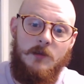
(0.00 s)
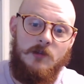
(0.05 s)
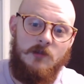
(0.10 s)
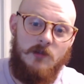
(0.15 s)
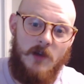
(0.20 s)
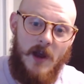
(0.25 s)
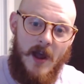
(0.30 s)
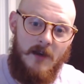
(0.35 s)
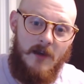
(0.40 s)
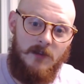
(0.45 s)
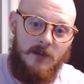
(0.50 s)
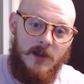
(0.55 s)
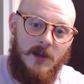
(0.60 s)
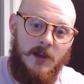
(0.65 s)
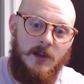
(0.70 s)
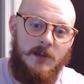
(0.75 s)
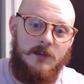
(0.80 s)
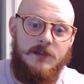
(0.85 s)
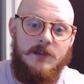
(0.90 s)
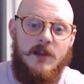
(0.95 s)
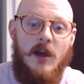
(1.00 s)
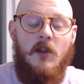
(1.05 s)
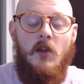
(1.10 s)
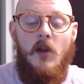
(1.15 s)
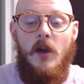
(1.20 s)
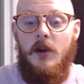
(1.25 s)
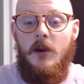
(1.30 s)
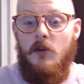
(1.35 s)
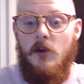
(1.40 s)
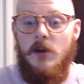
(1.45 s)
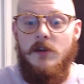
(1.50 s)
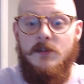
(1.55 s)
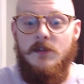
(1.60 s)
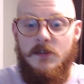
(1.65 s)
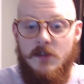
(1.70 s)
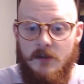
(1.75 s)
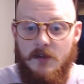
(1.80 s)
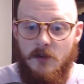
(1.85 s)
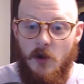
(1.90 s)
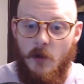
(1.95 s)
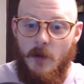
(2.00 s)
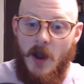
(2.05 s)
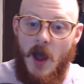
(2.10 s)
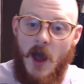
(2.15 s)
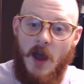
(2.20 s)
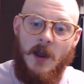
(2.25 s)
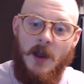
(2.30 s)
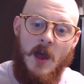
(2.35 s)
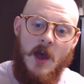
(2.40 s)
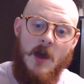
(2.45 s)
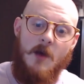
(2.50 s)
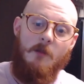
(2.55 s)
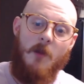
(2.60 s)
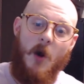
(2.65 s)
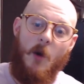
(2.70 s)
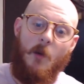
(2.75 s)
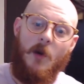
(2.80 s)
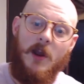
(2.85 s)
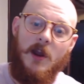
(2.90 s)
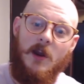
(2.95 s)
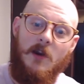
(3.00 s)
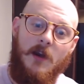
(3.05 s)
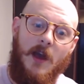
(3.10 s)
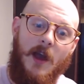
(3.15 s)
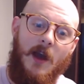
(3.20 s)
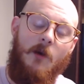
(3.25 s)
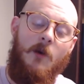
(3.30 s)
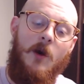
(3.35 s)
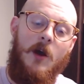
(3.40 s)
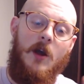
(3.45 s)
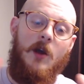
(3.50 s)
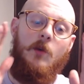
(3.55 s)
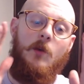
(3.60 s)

been traveling and just had a lot of crazy stuff going on. But we're here now.